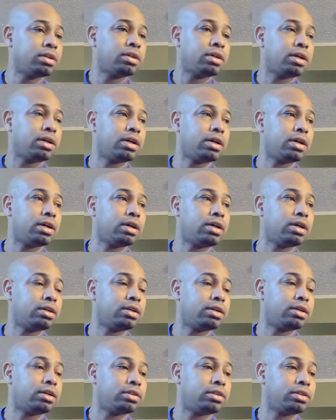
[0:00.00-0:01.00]
Uh,
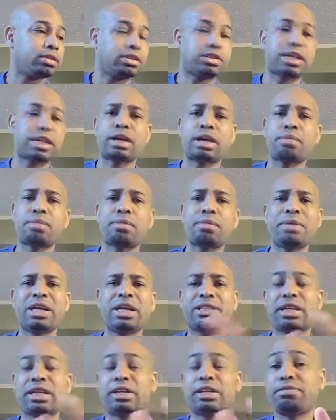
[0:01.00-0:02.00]
check out my man
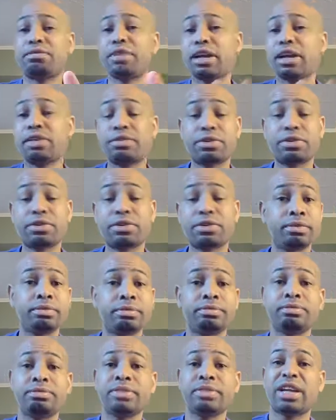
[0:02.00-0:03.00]
Sega Forever.
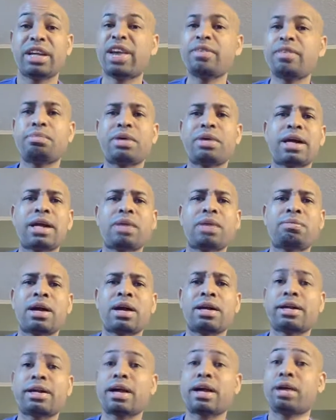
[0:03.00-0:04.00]
Everybody I rock
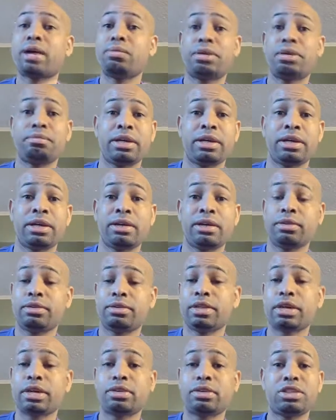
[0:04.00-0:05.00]
out with, man.
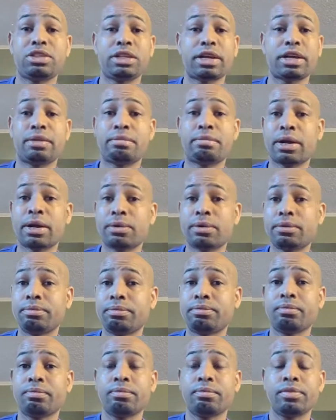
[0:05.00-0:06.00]
Y'all go check him out.
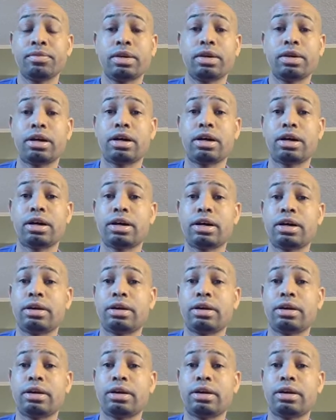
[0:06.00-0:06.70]
Uh,